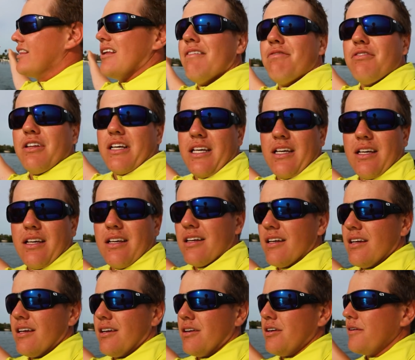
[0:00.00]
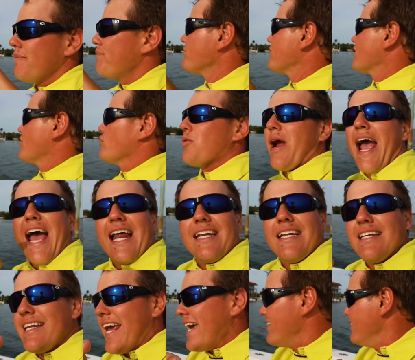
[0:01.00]
lovely... Randy Dale.
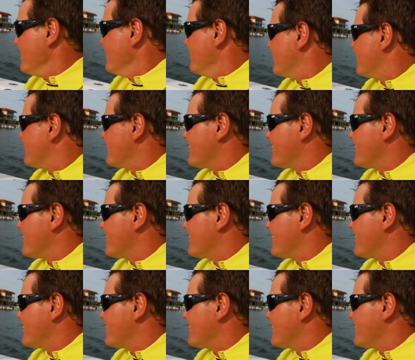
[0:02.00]
Randy Dale?